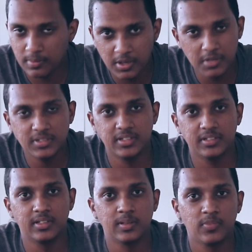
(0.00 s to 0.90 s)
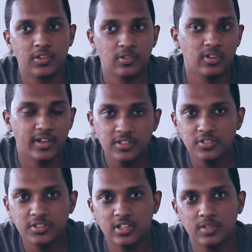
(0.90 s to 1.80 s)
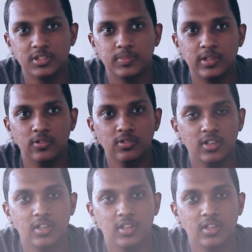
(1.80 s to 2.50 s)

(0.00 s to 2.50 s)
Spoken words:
pretty much anything. So let us know in the comments below.